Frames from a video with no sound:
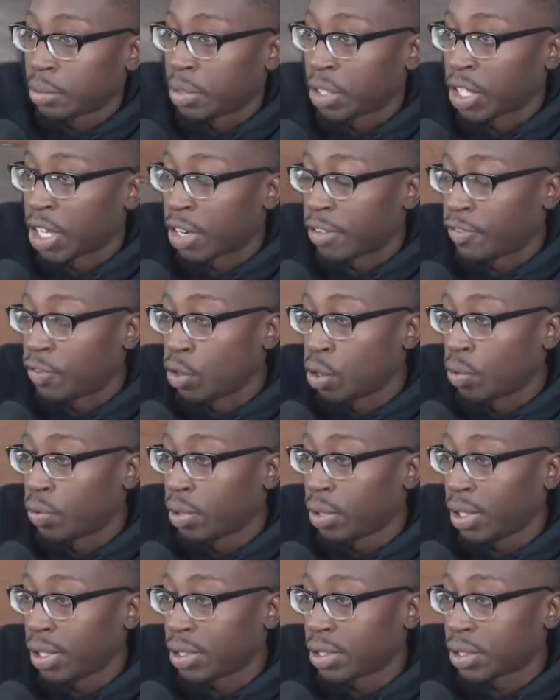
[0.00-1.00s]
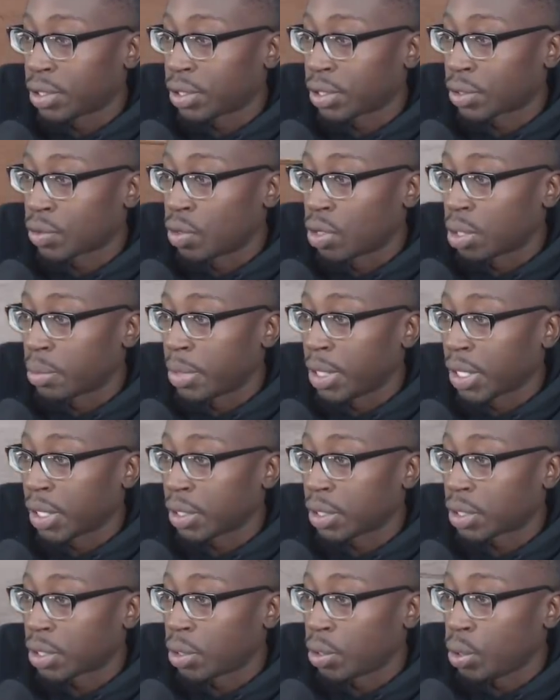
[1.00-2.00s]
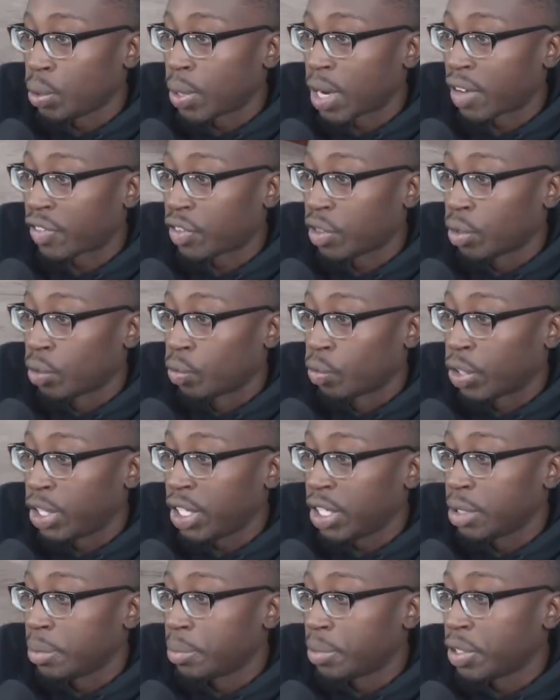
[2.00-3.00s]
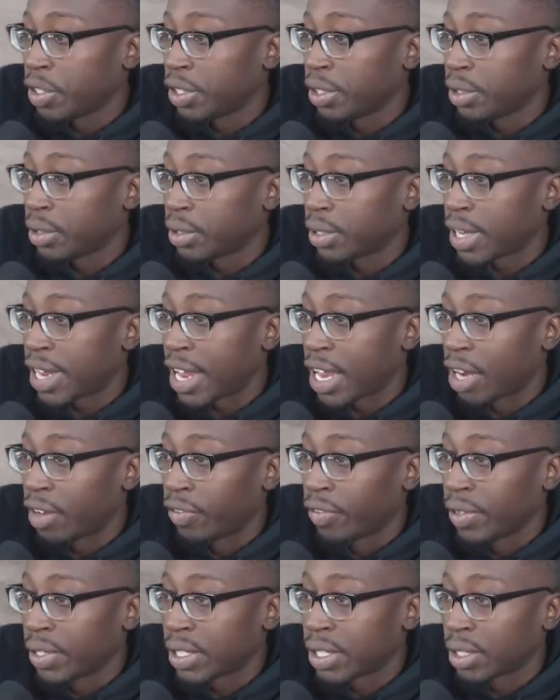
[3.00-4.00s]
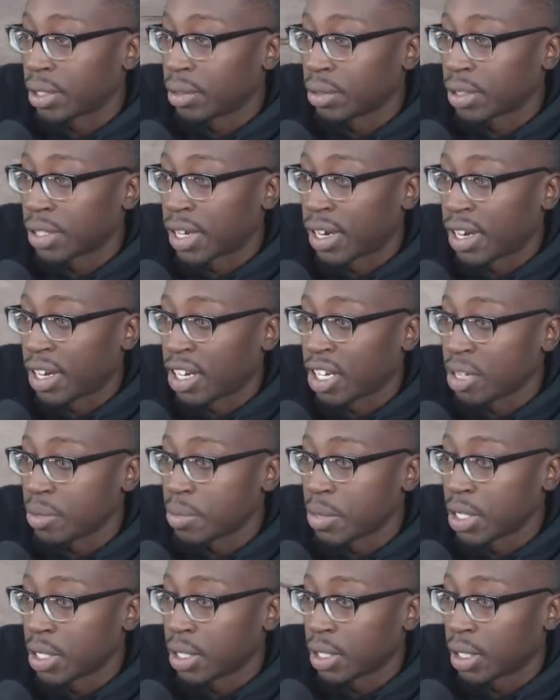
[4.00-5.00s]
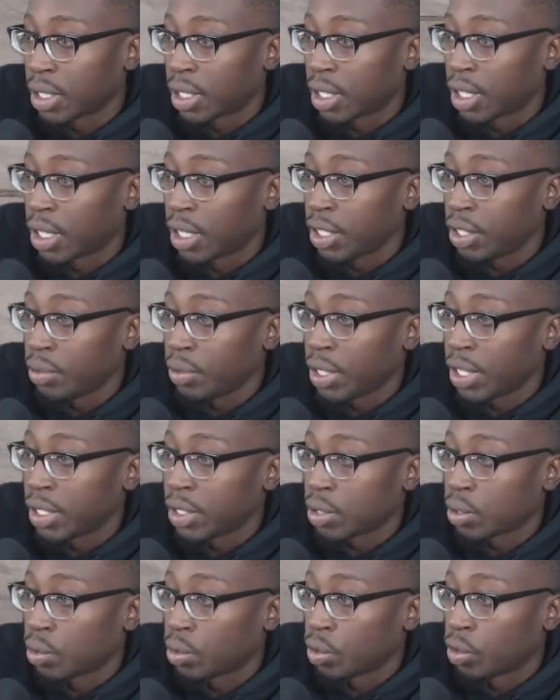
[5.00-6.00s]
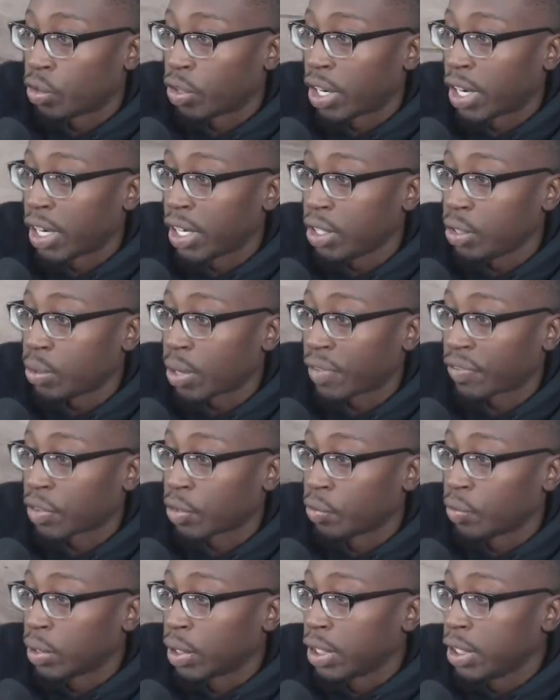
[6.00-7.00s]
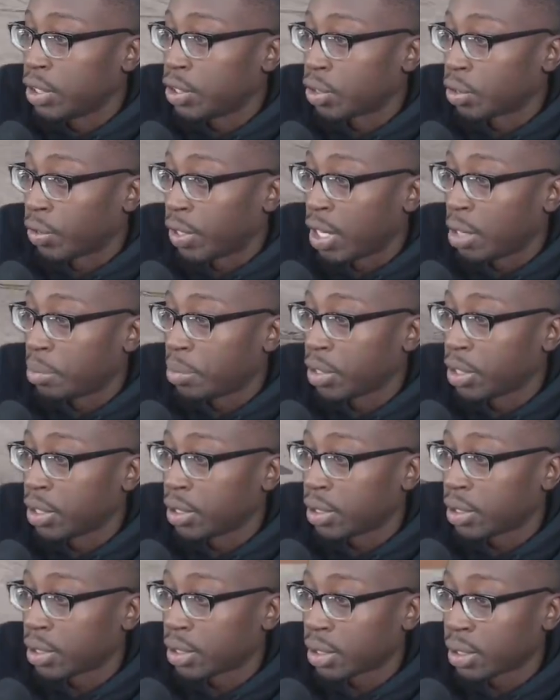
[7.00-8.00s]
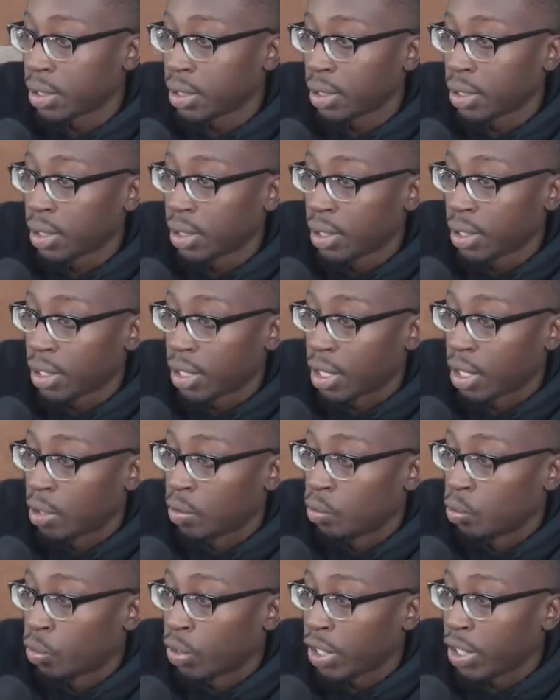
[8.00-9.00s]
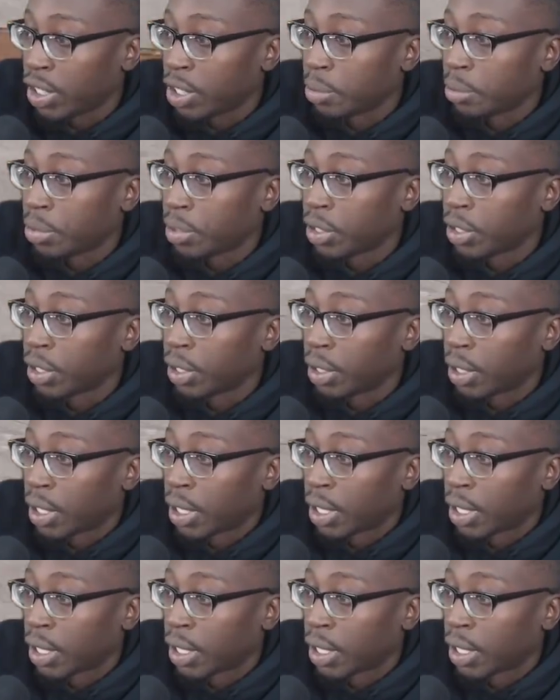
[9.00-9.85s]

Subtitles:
But yeah, full release is just going to make it so you have to re-input every single time you get into a grind. You have to release your inputs and re-input